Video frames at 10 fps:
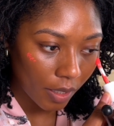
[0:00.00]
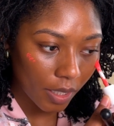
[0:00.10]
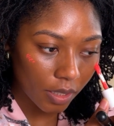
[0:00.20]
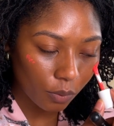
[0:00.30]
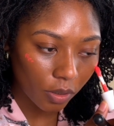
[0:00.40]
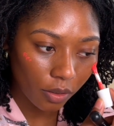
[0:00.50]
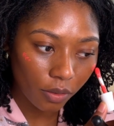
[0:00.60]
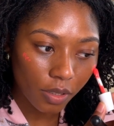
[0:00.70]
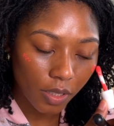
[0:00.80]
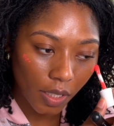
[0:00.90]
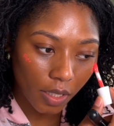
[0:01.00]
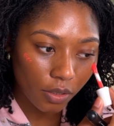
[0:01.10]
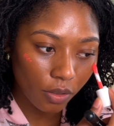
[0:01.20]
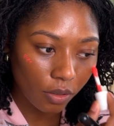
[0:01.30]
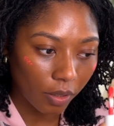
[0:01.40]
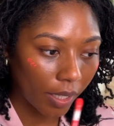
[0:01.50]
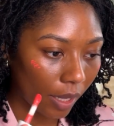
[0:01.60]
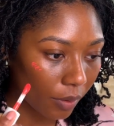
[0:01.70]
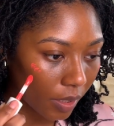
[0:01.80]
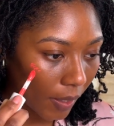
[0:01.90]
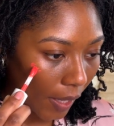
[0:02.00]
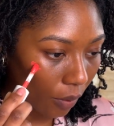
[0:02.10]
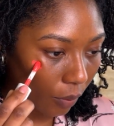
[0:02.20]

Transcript: Is it one of those things, you know, like I was saying,